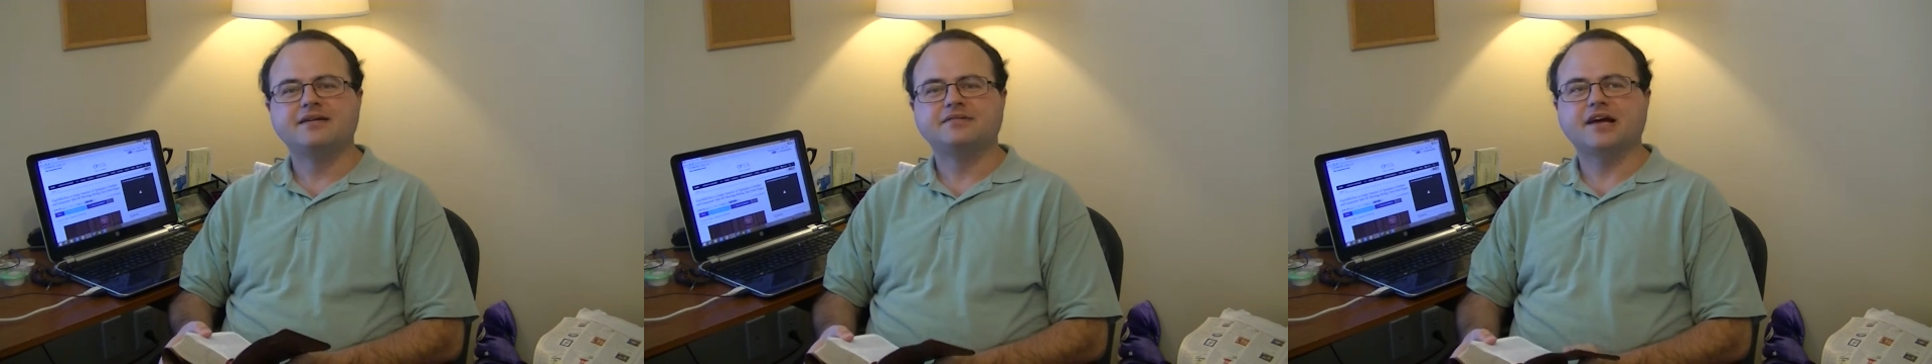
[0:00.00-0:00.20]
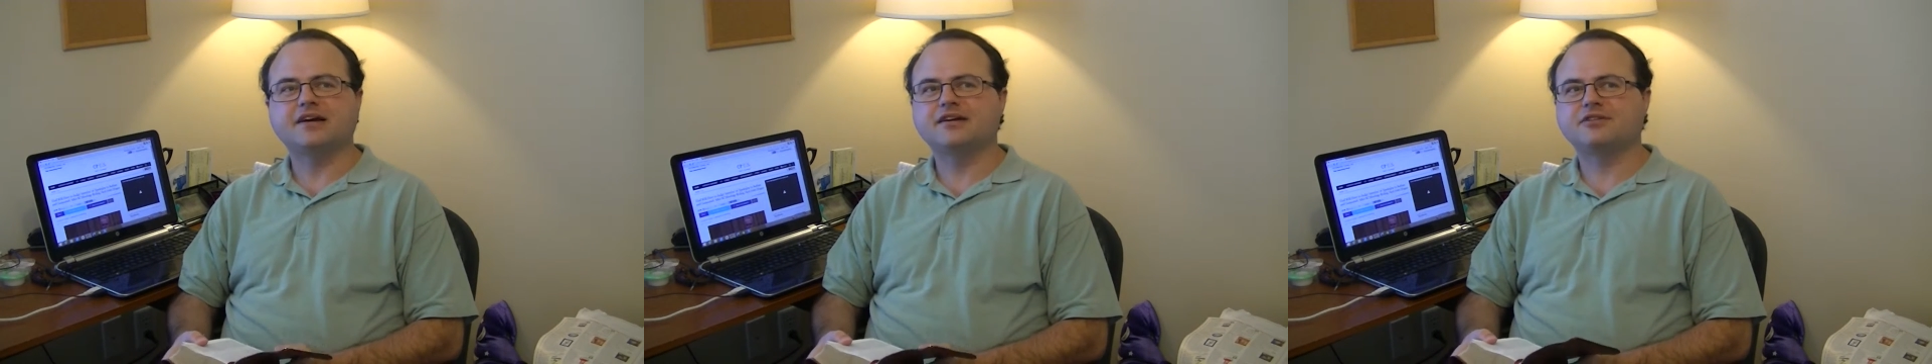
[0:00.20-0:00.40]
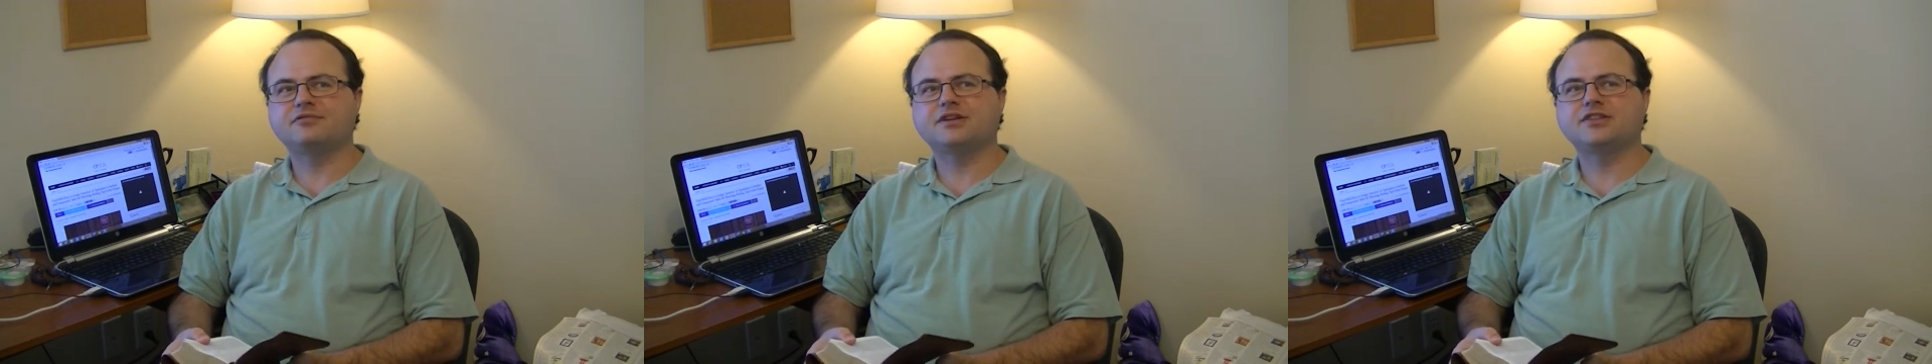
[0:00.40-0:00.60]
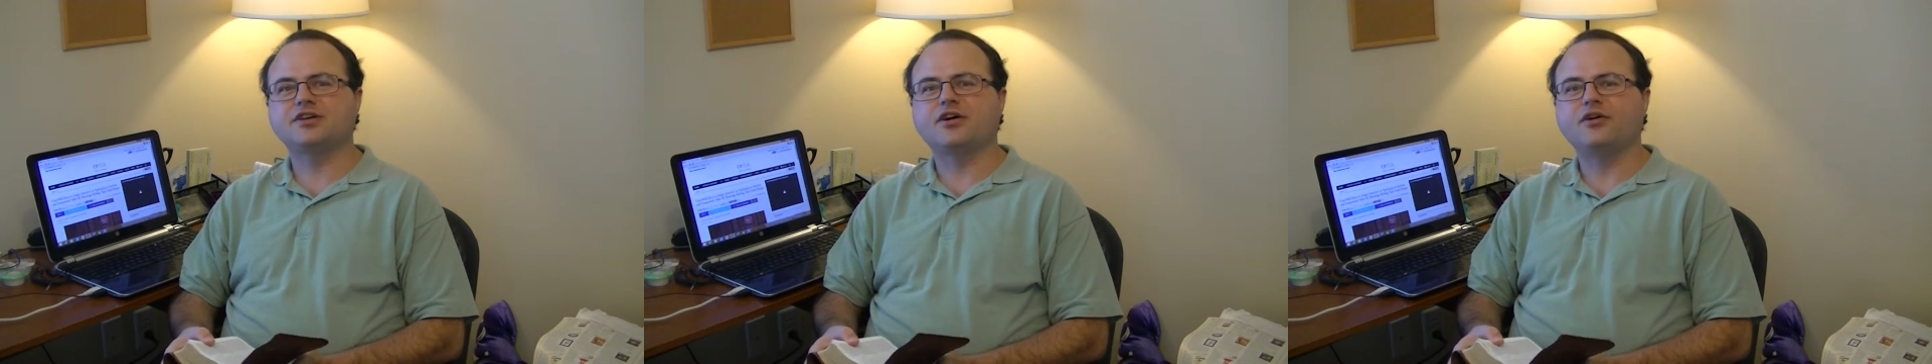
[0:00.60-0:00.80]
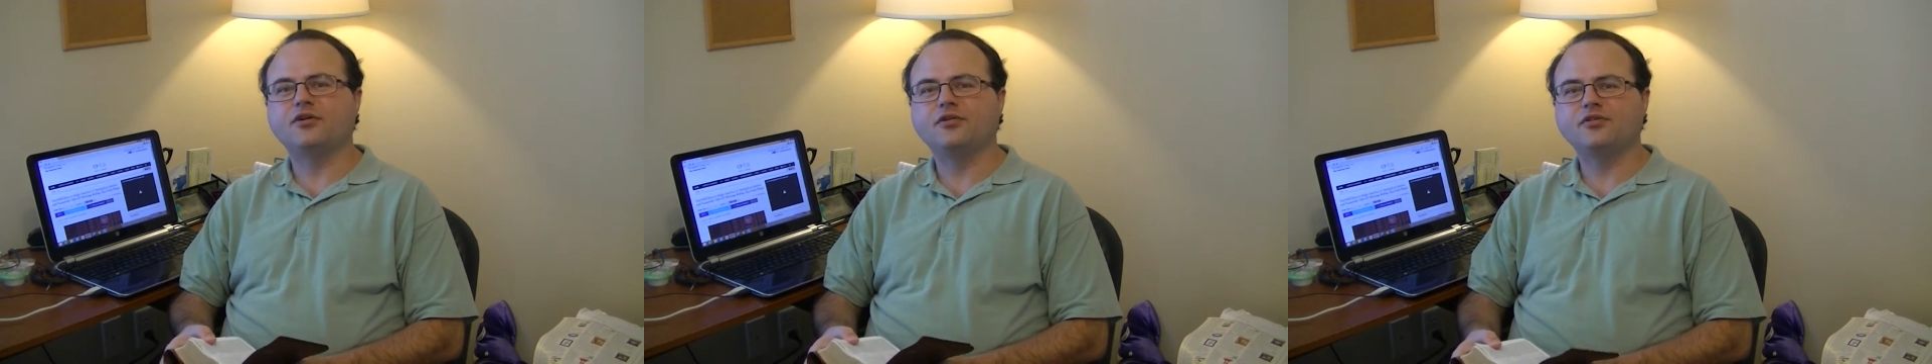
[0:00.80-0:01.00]
Not going to read
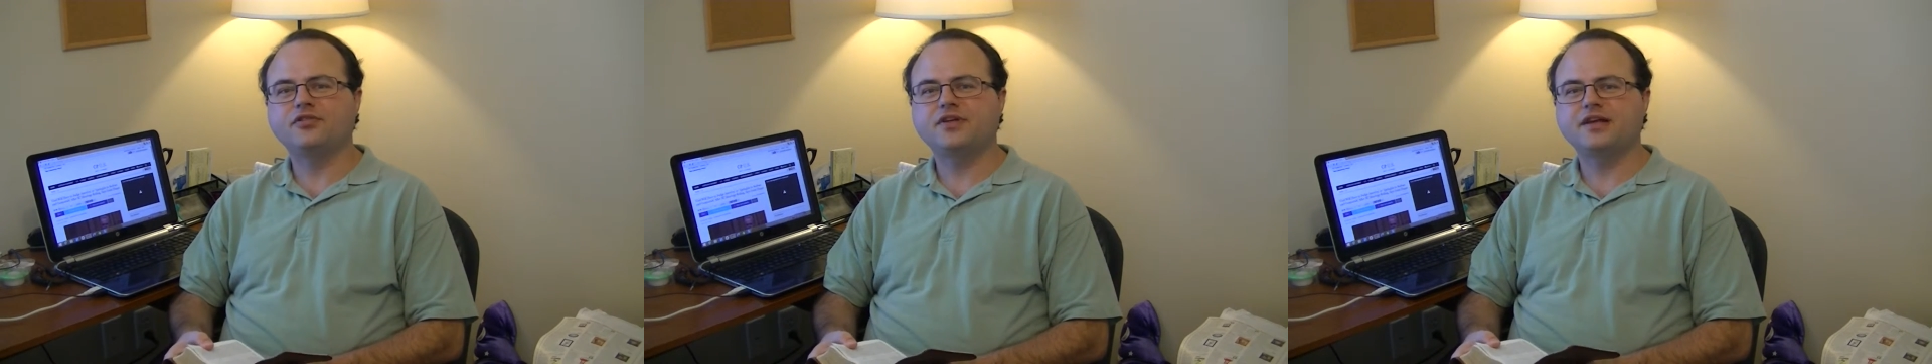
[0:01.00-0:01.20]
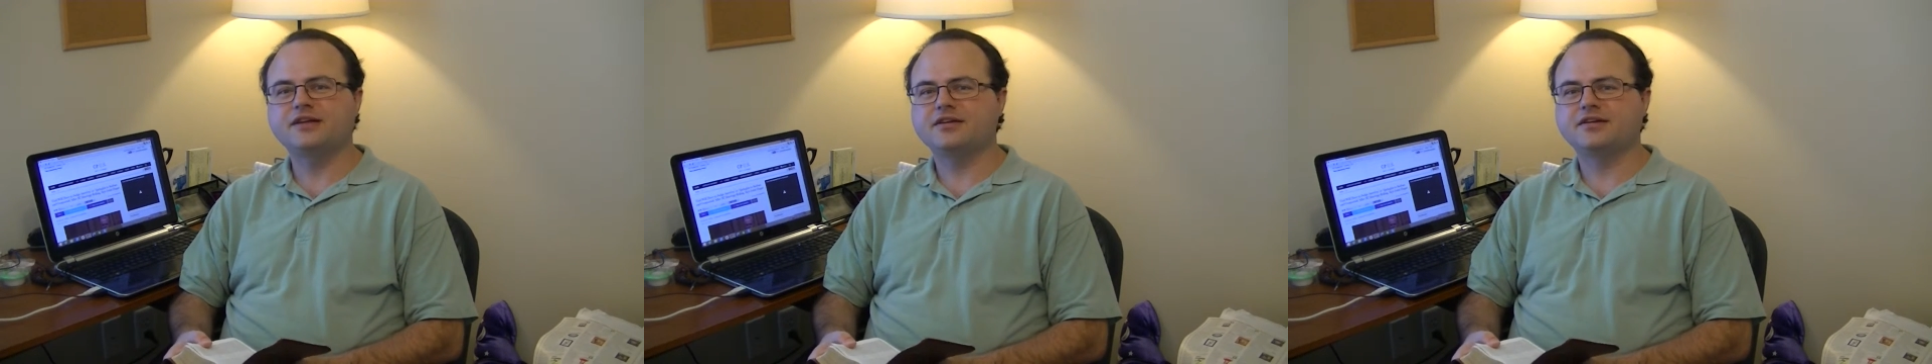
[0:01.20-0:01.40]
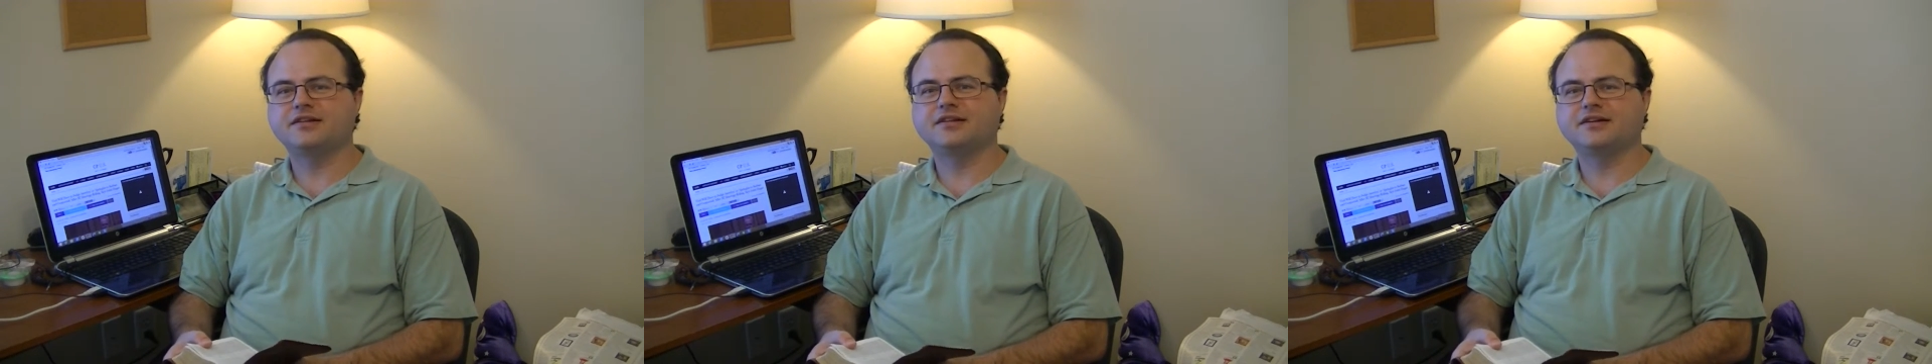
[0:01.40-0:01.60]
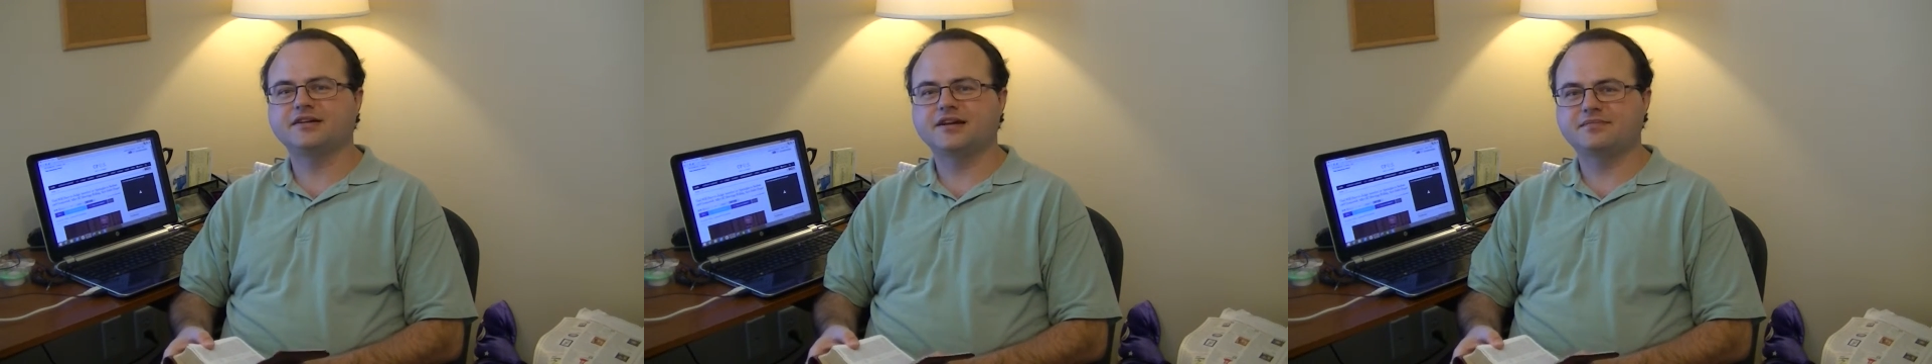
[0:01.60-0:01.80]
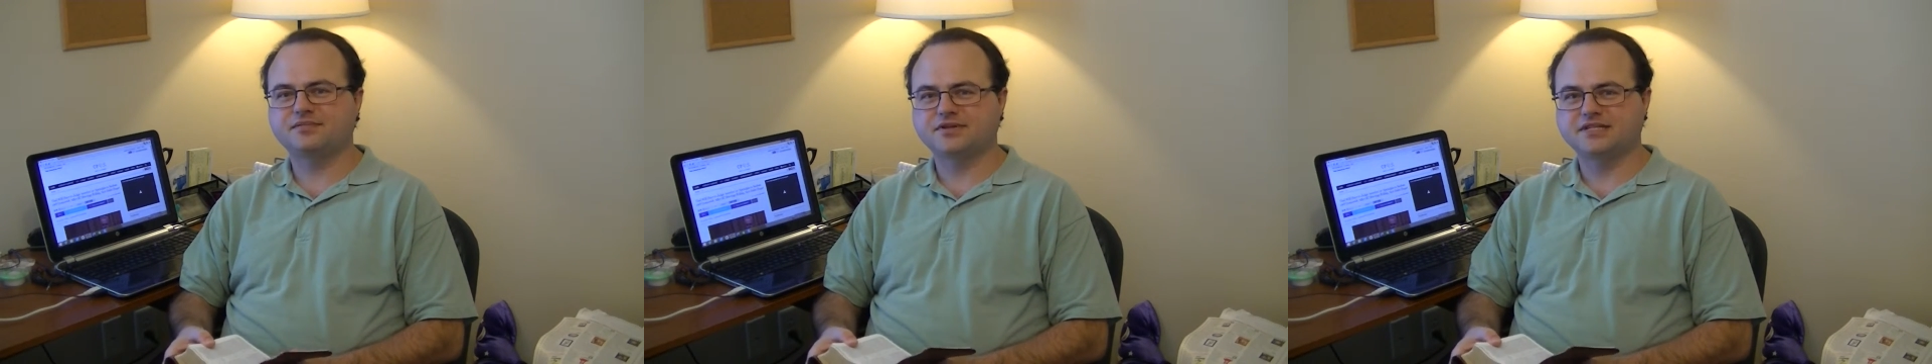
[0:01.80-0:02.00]
the whole thing. You can look
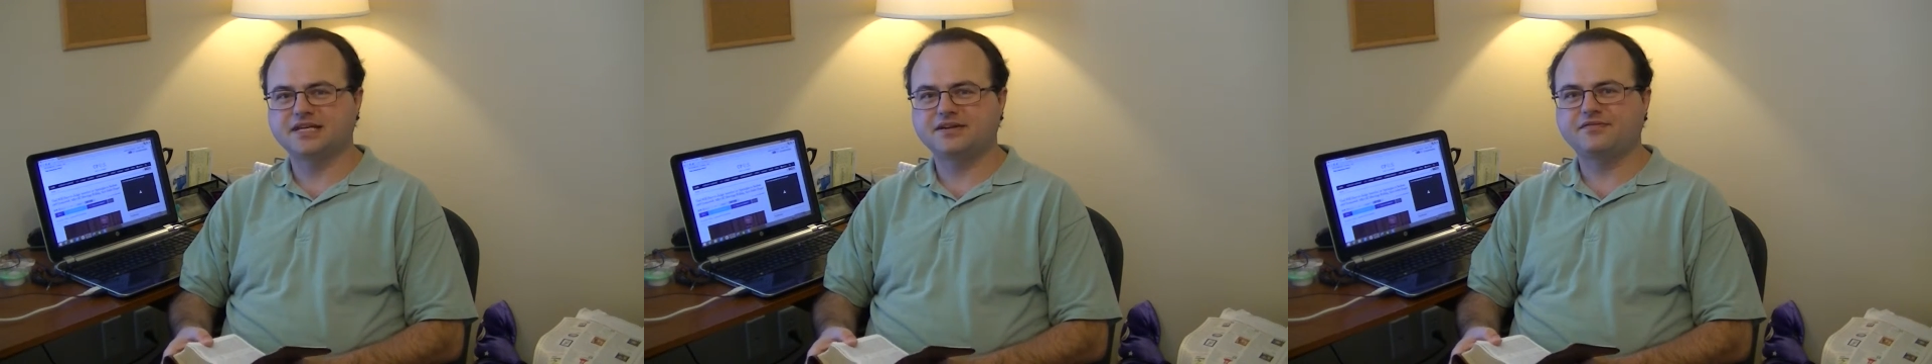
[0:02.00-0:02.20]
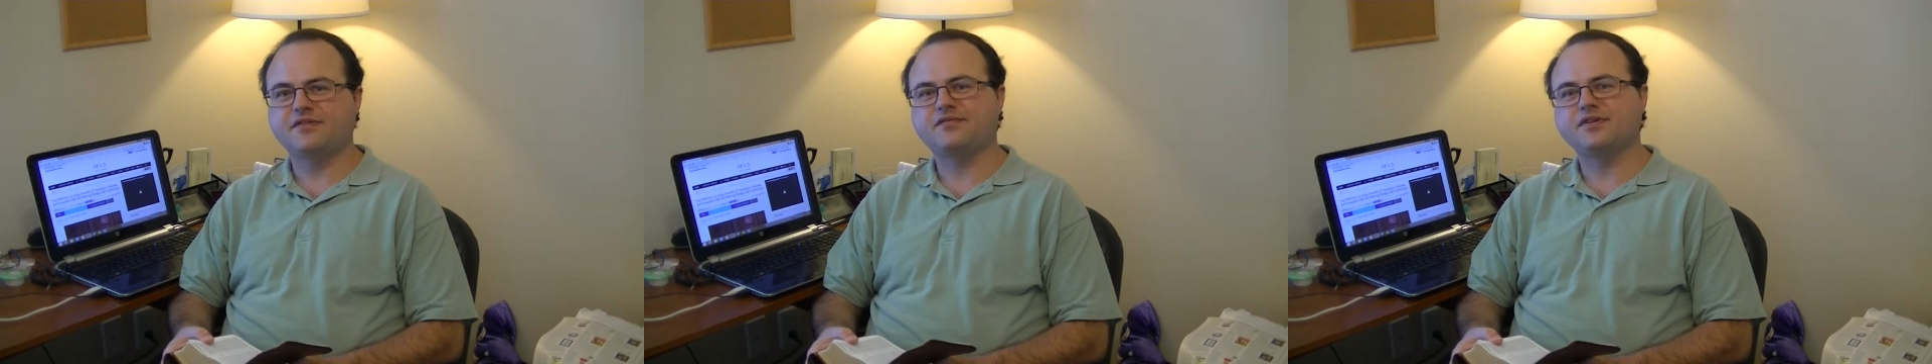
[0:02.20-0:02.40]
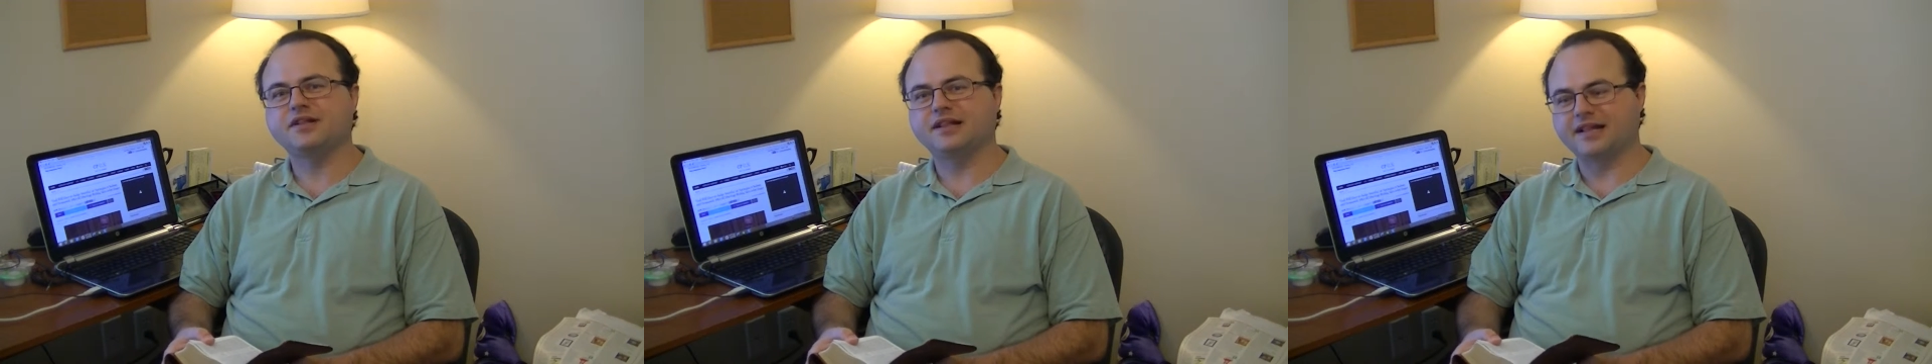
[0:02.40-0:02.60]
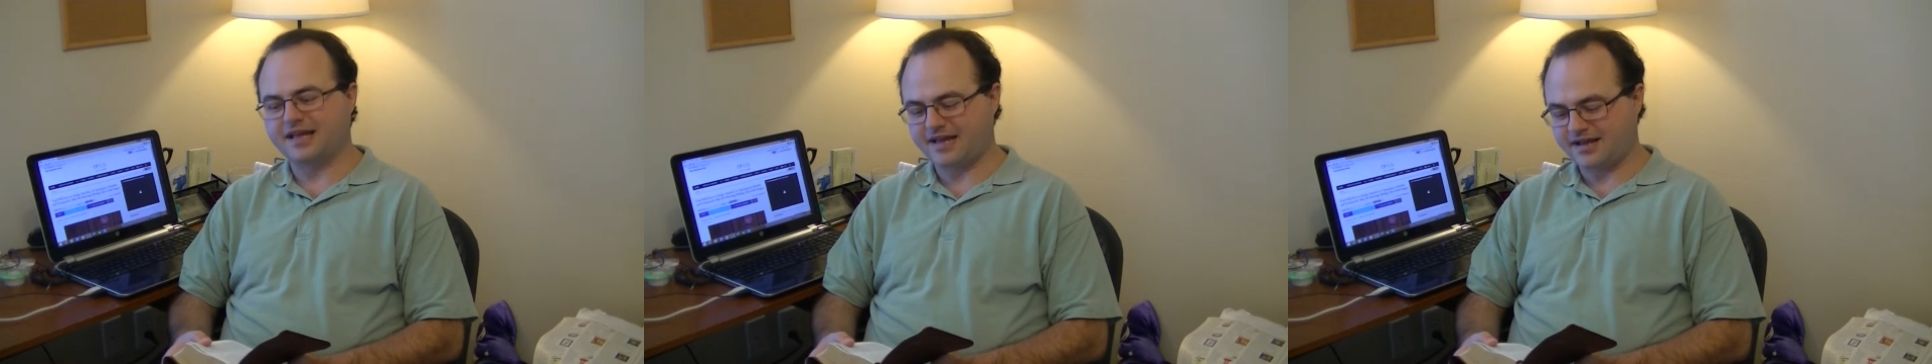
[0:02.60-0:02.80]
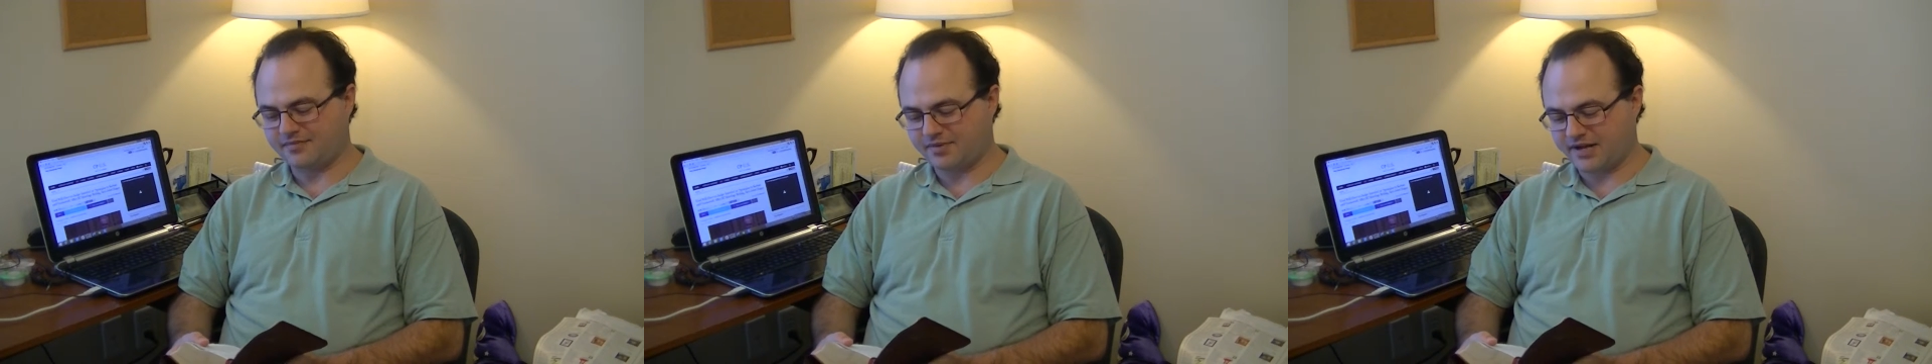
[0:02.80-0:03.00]
it up yourself if you'd like,